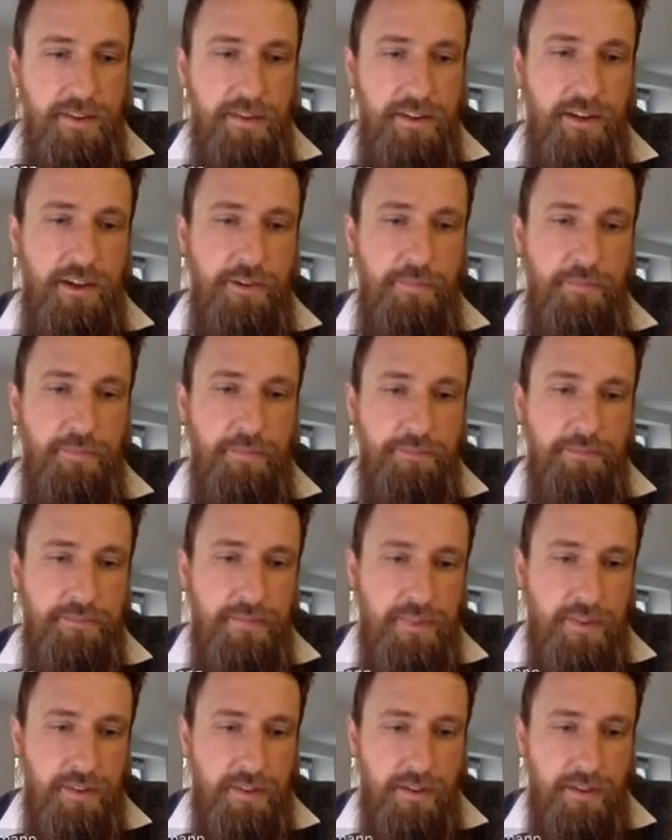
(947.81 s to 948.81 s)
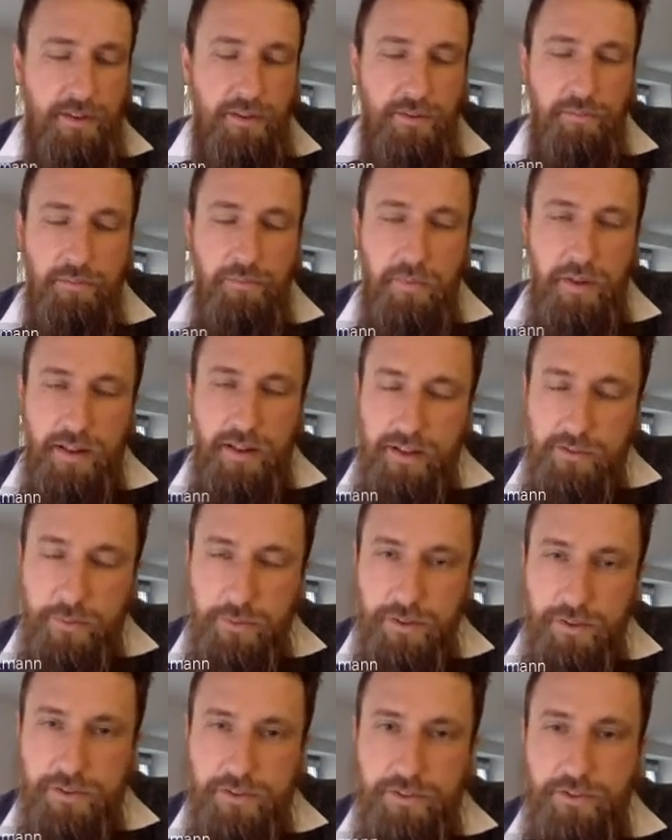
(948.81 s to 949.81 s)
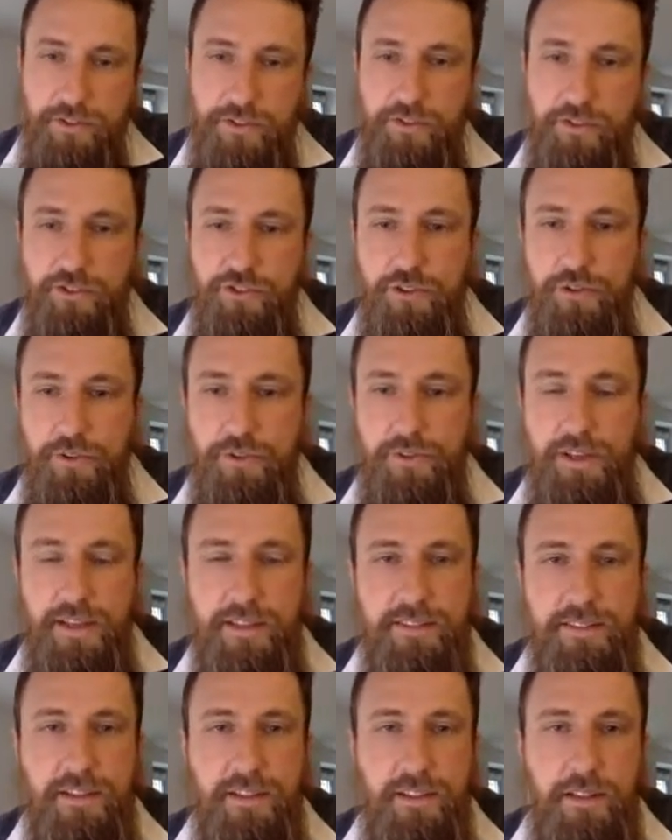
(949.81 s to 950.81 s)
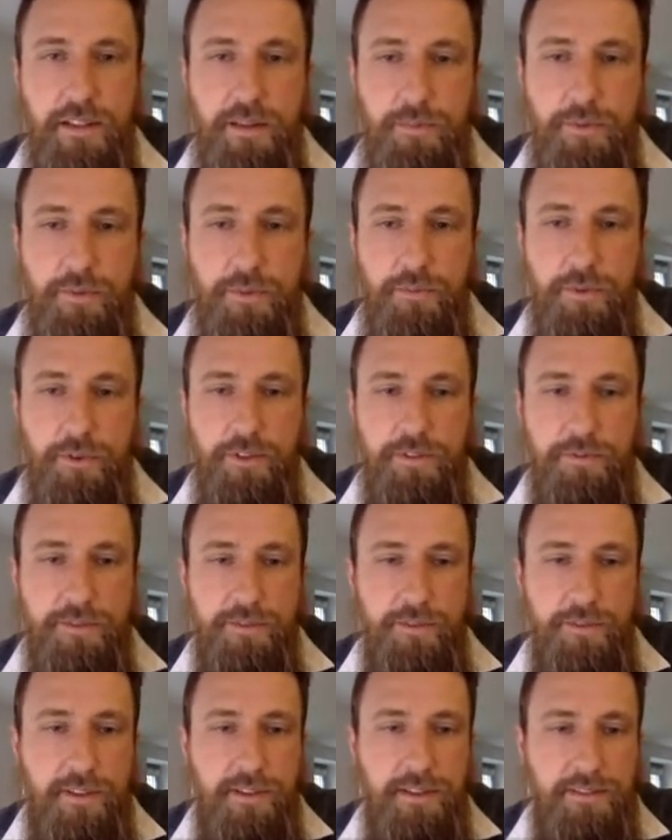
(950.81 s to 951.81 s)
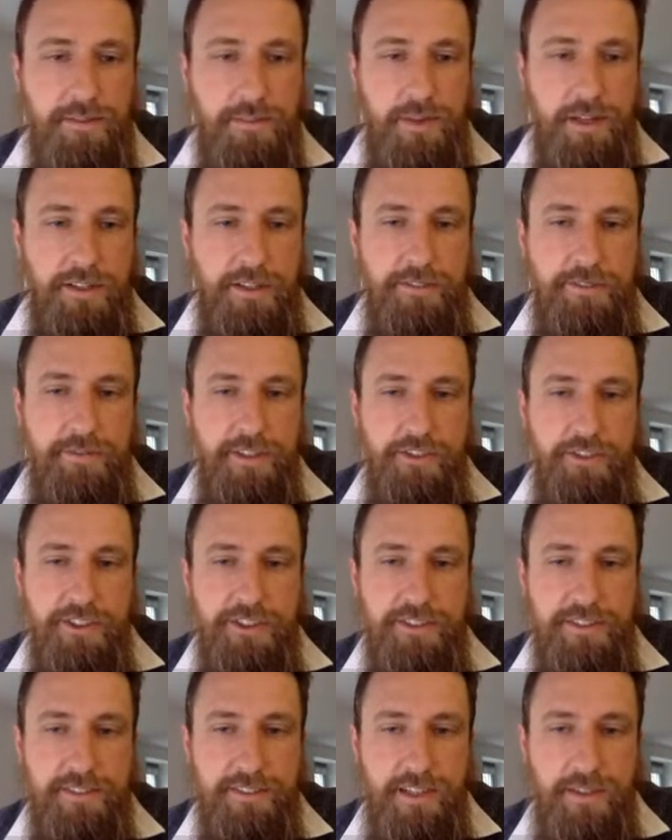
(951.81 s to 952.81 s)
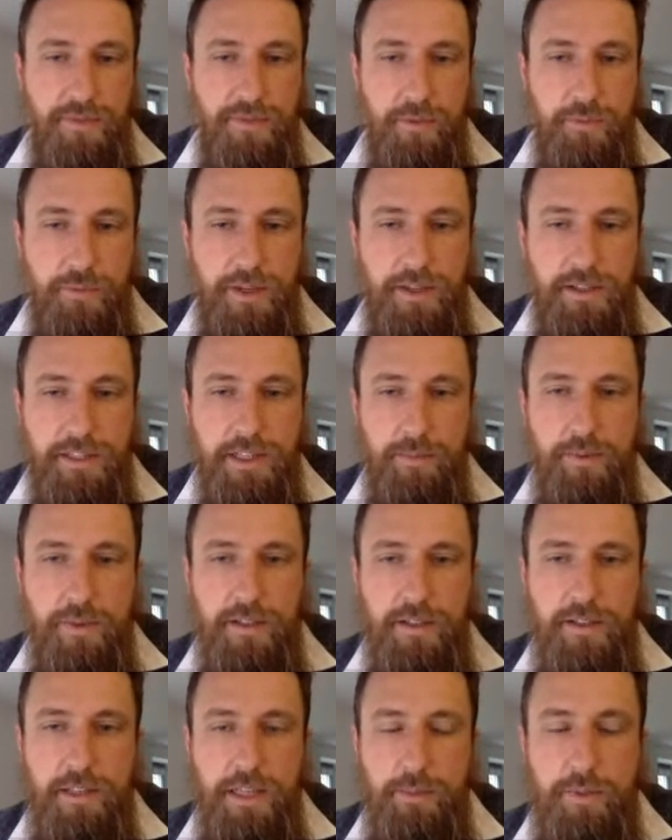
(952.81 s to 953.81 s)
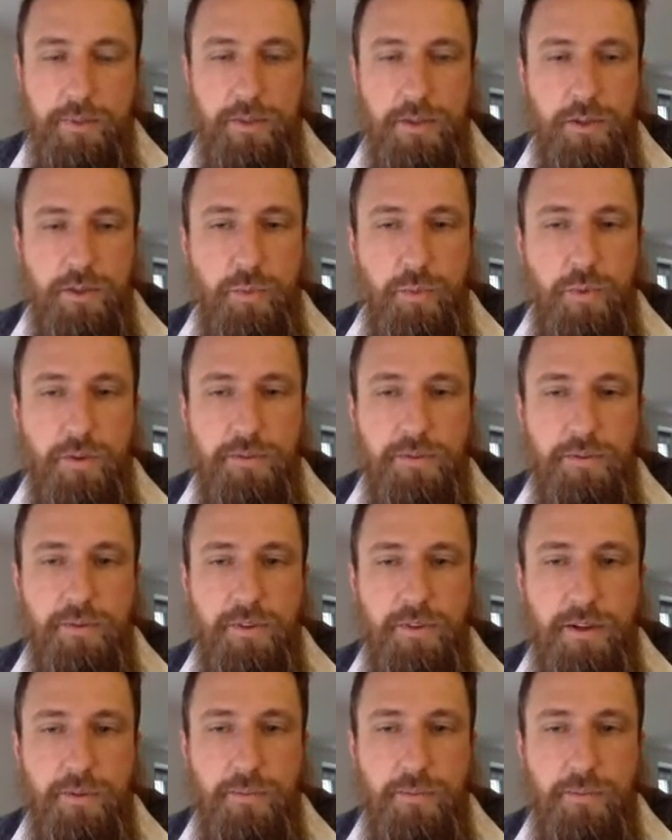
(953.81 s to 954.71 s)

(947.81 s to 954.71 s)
I will showcase a little bit more of these smart features that we are capable of